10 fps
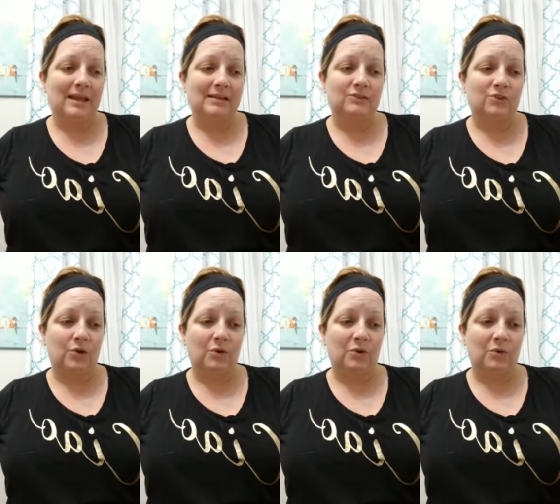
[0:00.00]

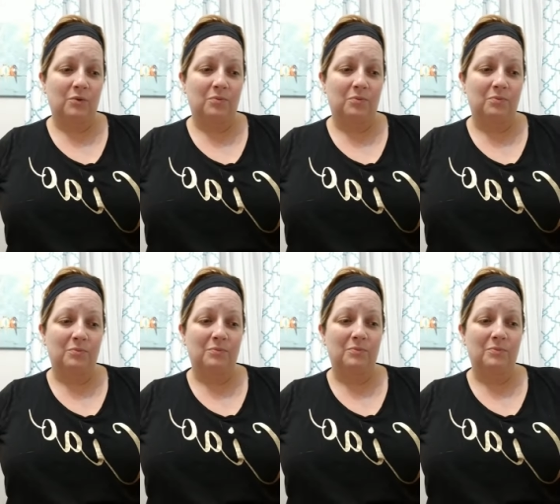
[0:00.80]
So
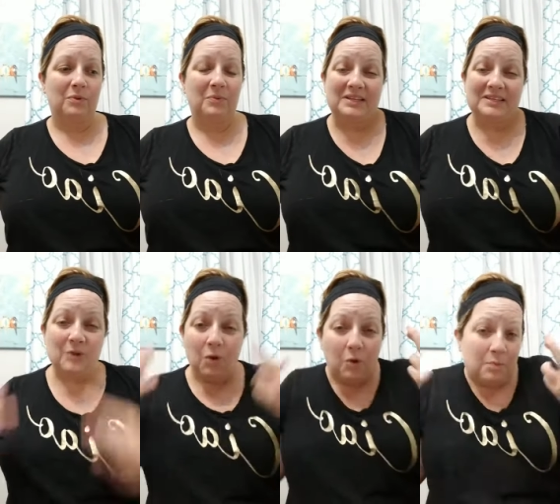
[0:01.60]
we just
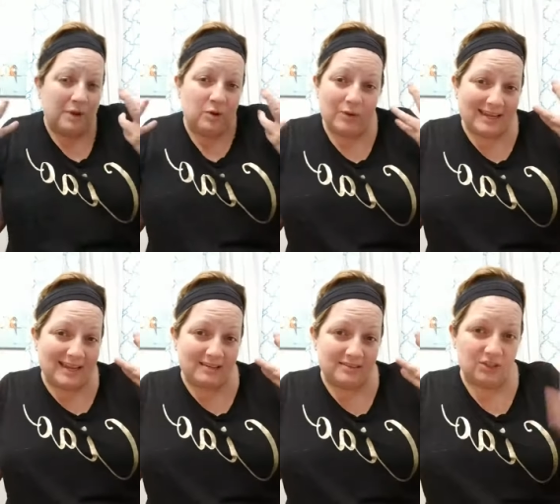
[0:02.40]
hope we don't get
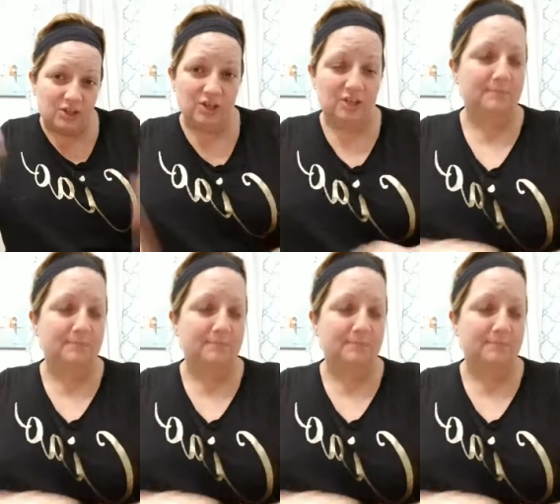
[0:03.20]
cancer.